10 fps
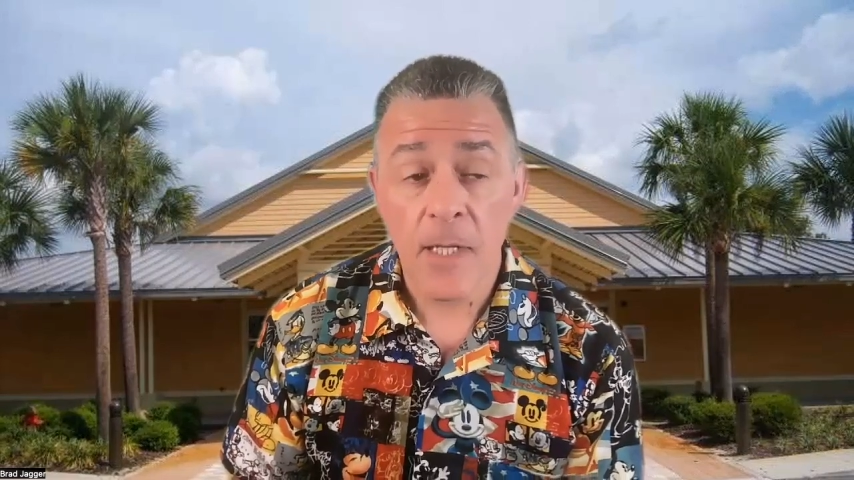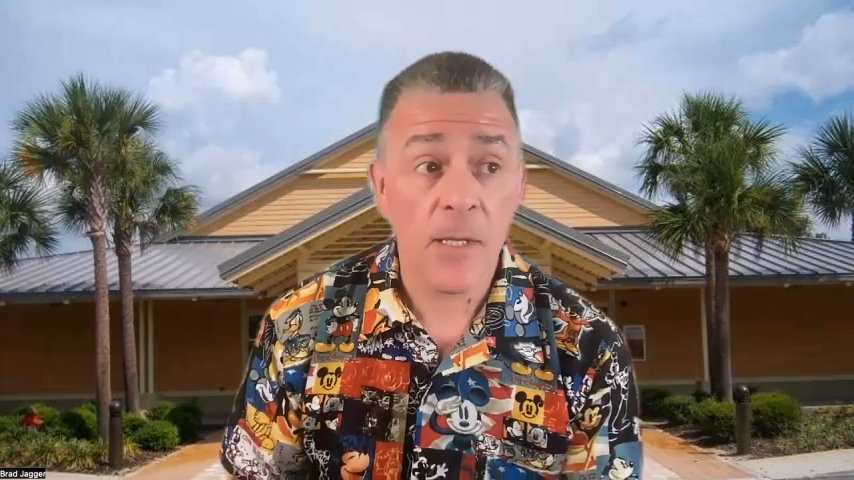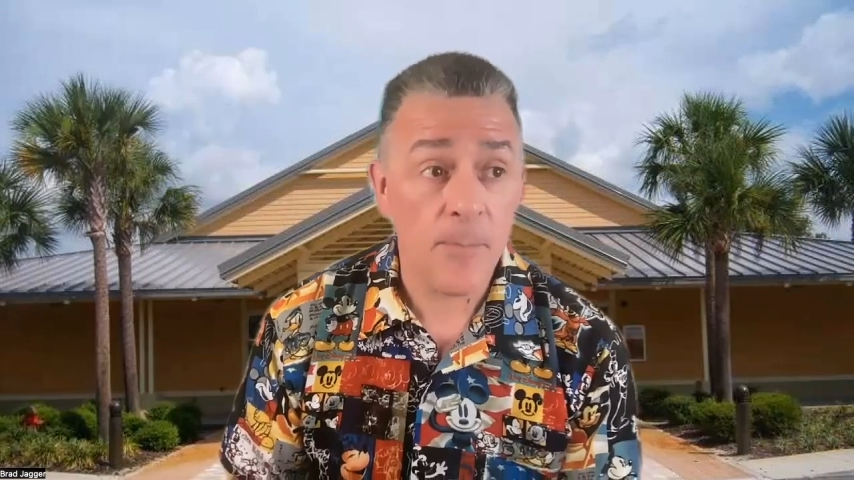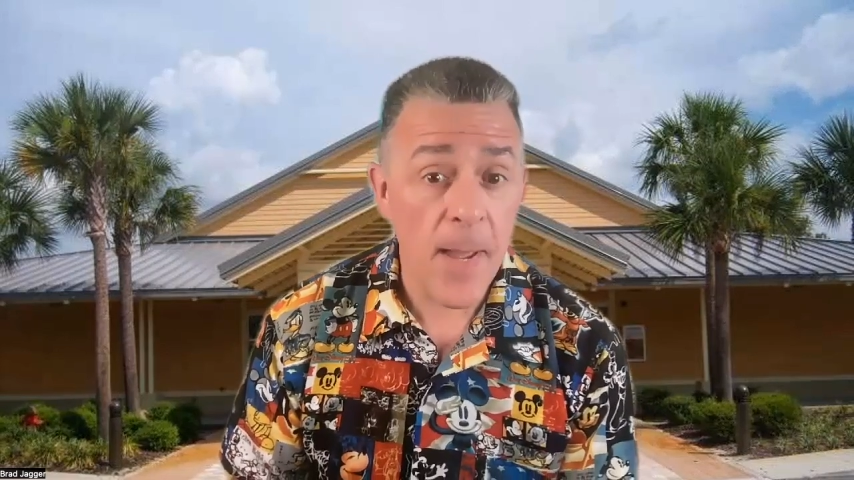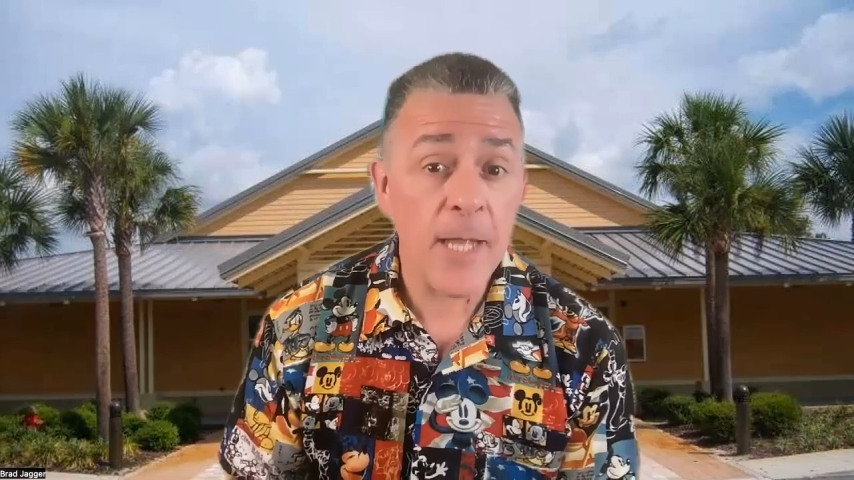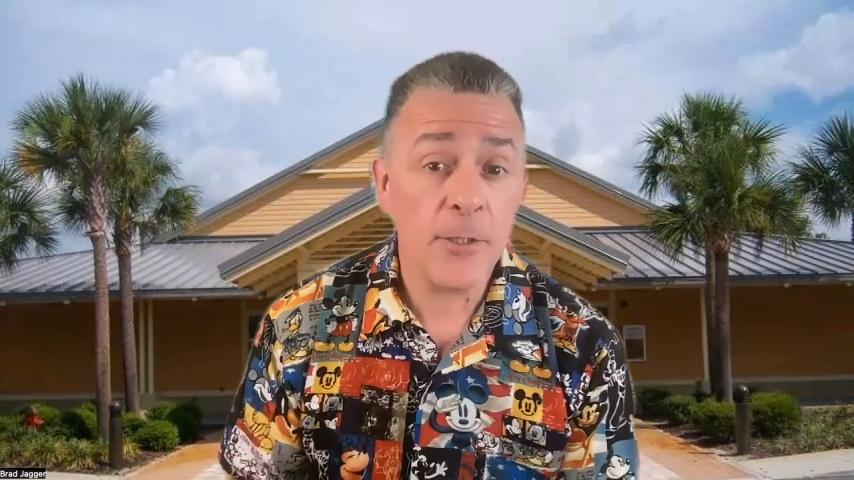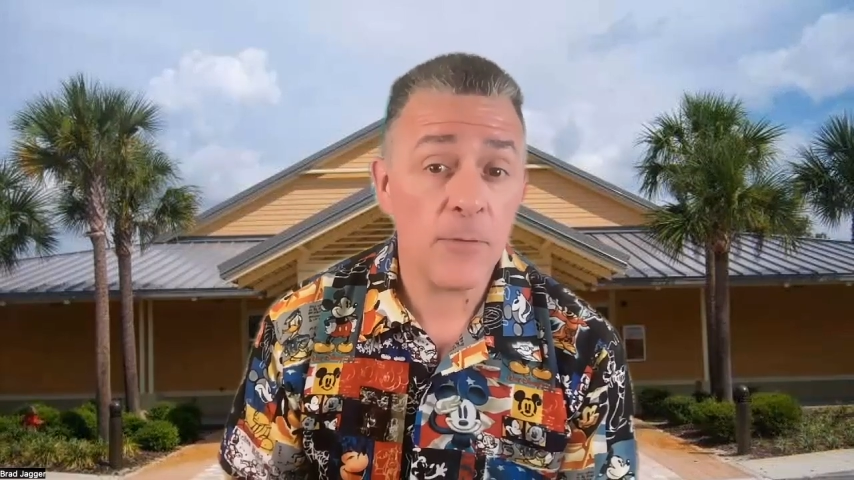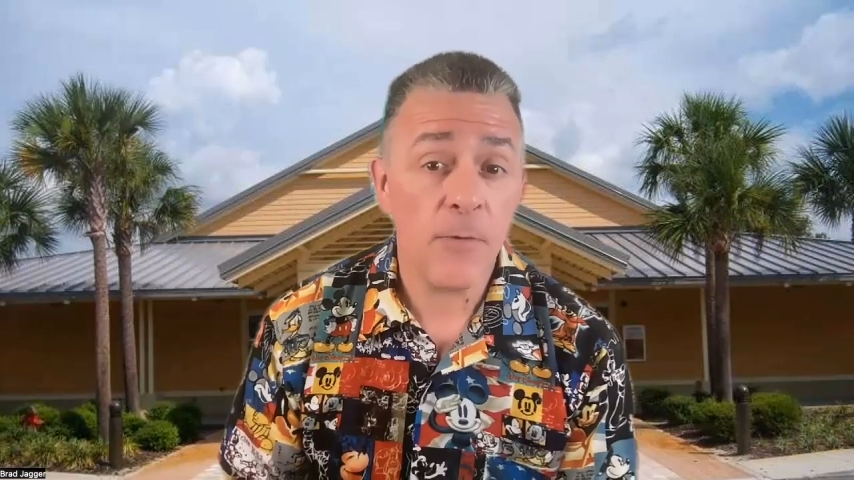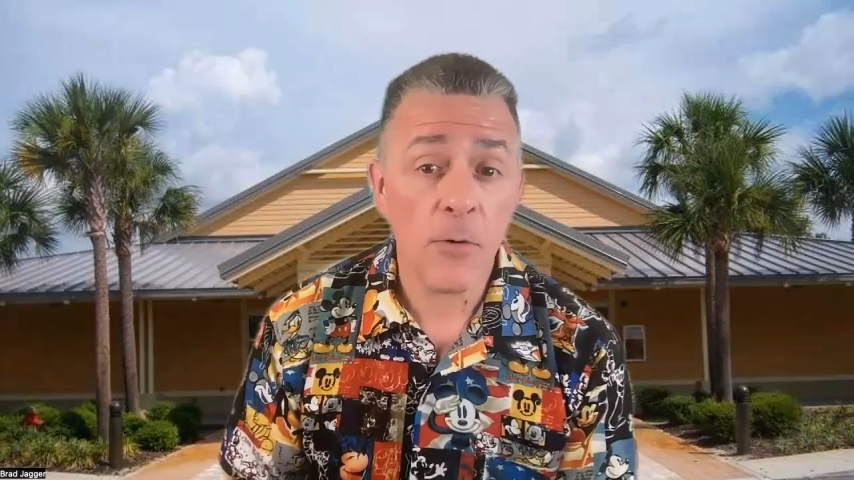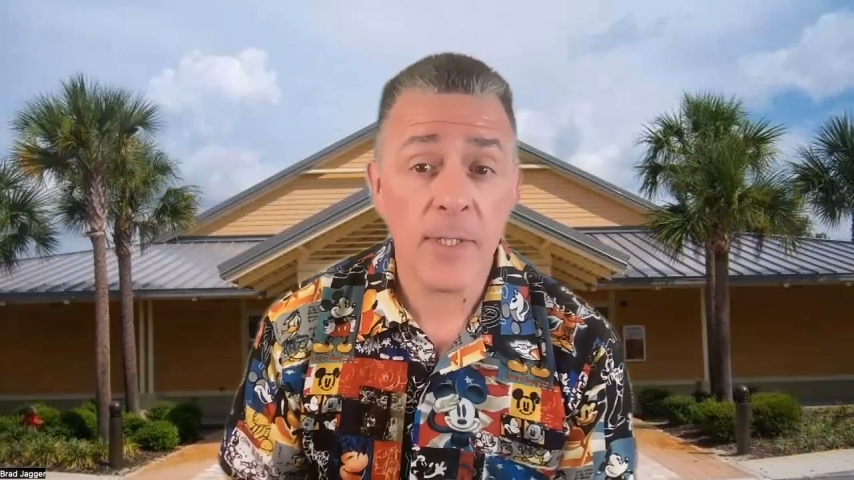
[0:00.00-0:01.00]
The
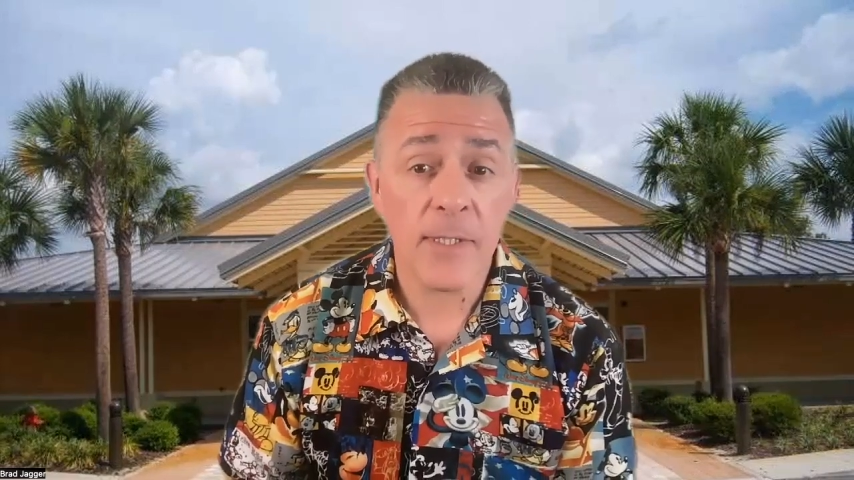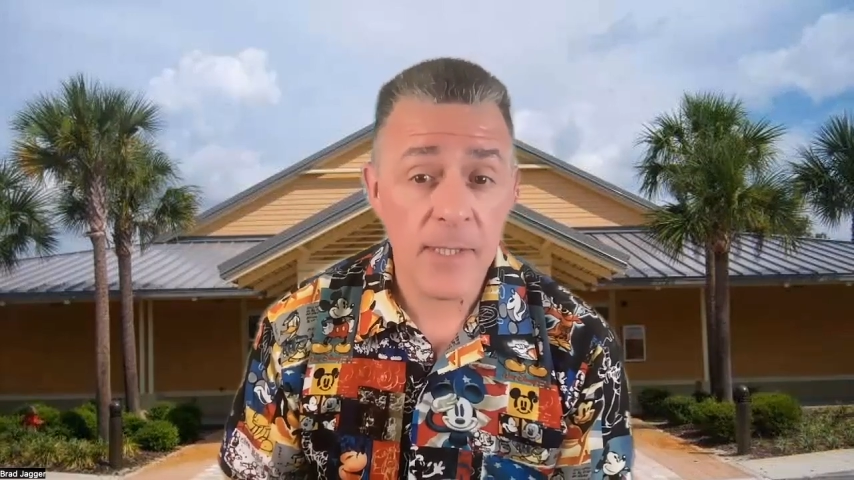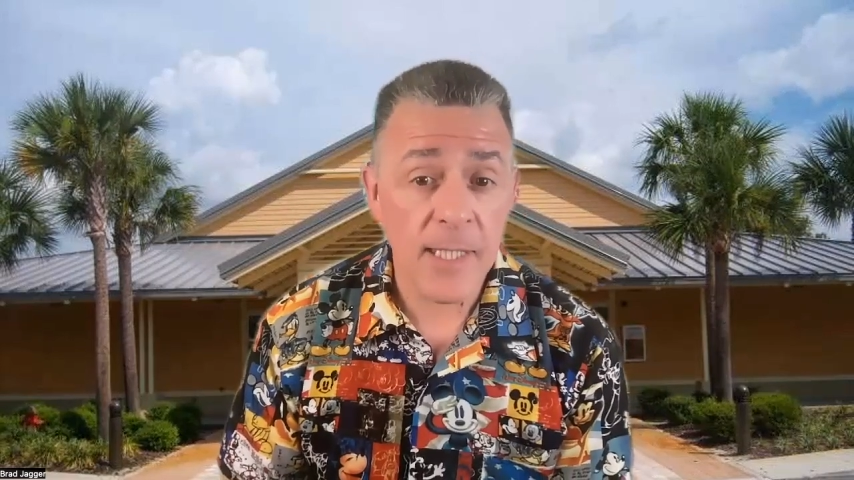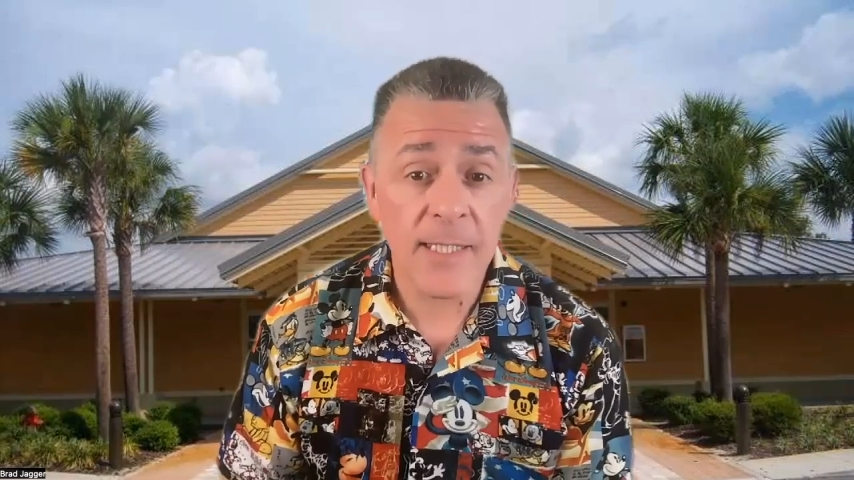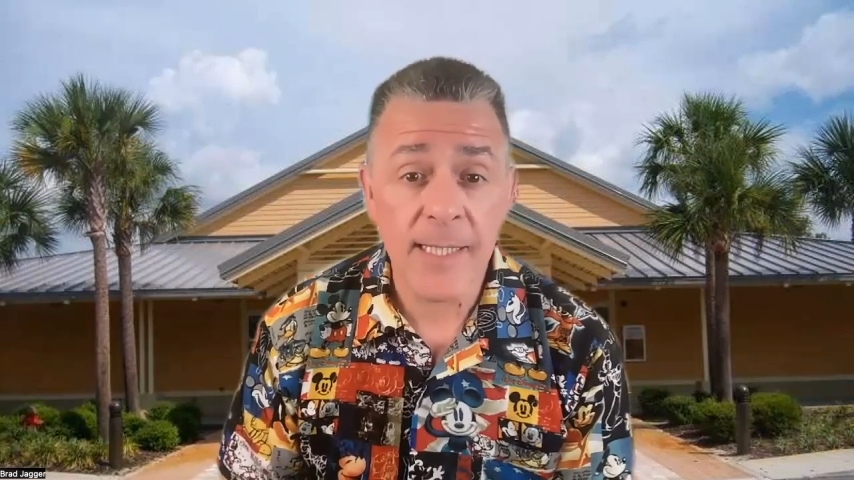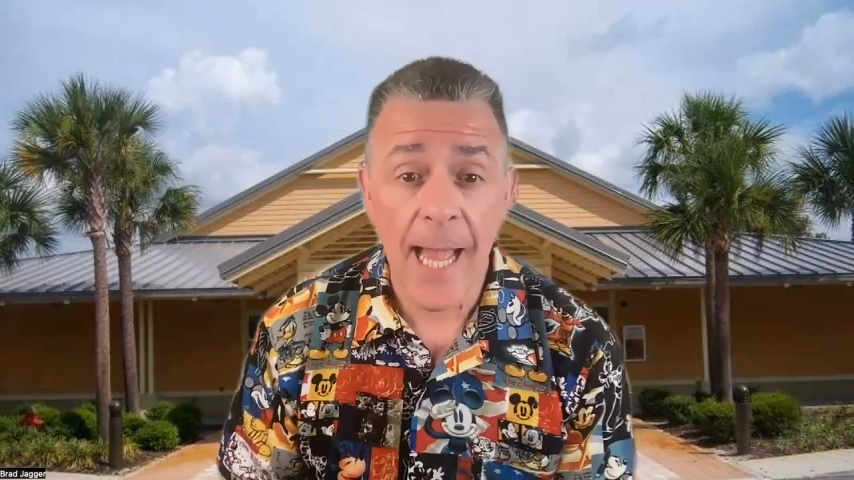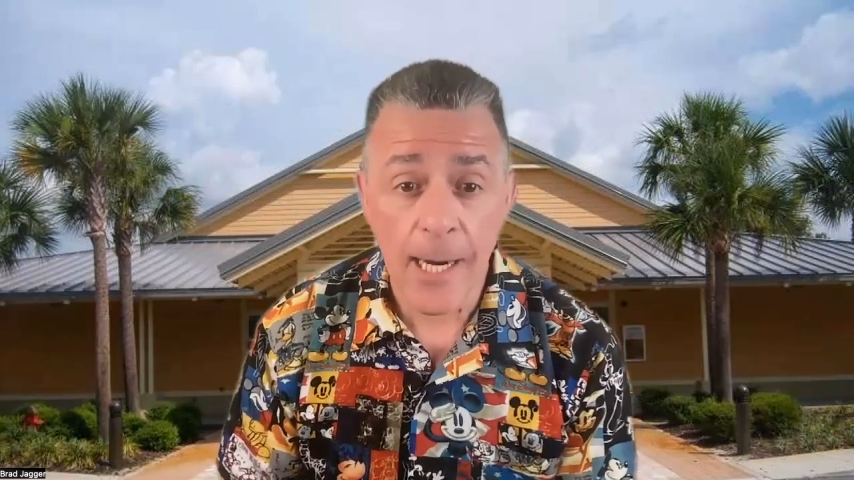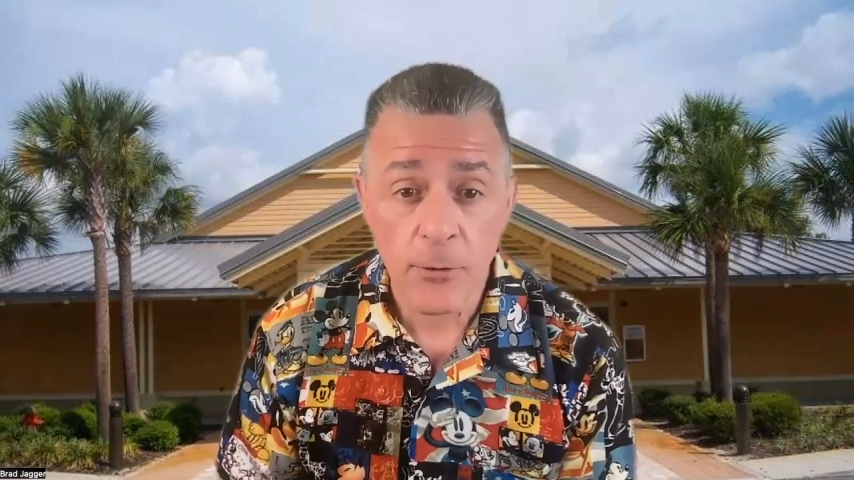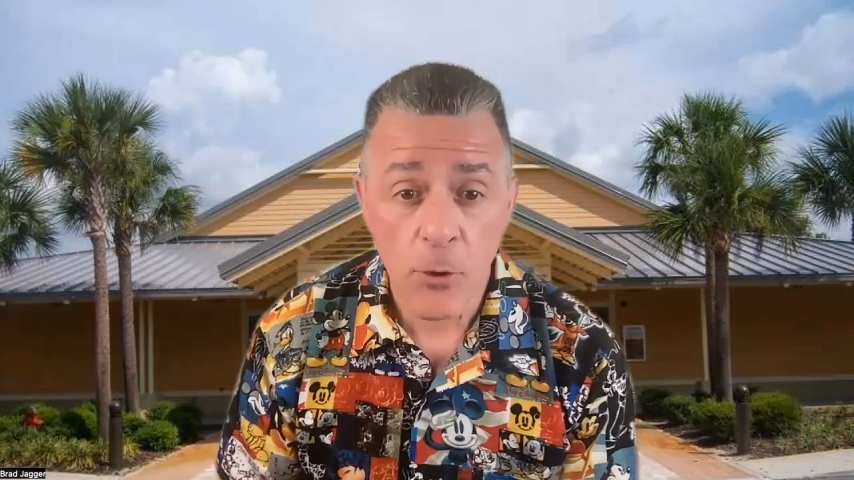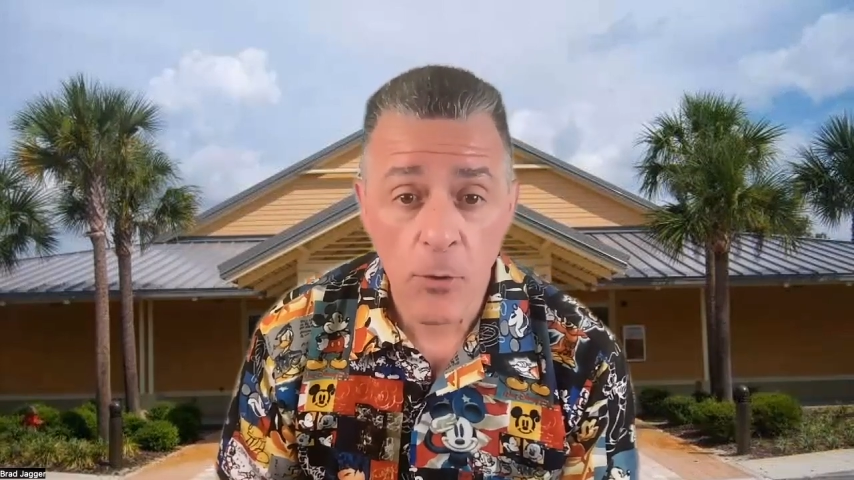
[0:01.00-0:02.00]
major focus is
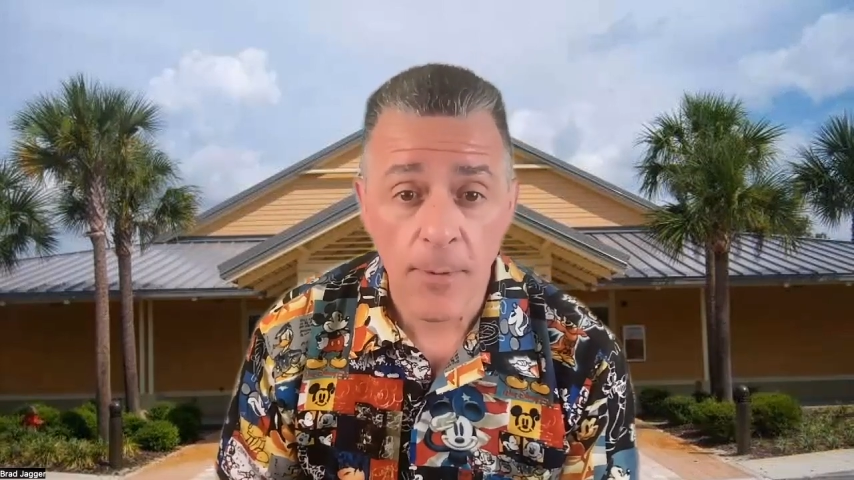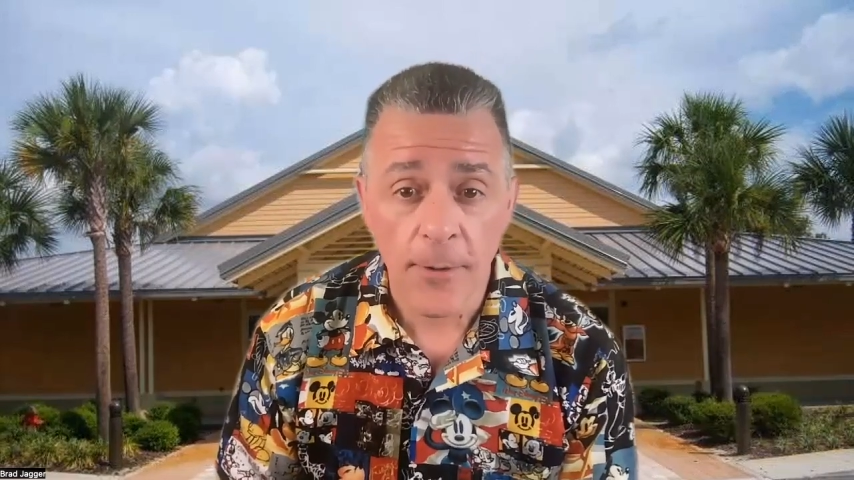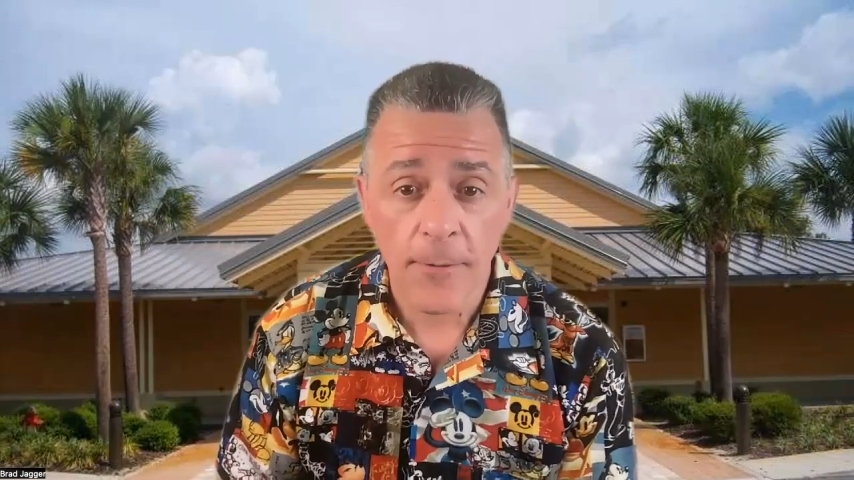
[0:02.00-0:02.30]
October.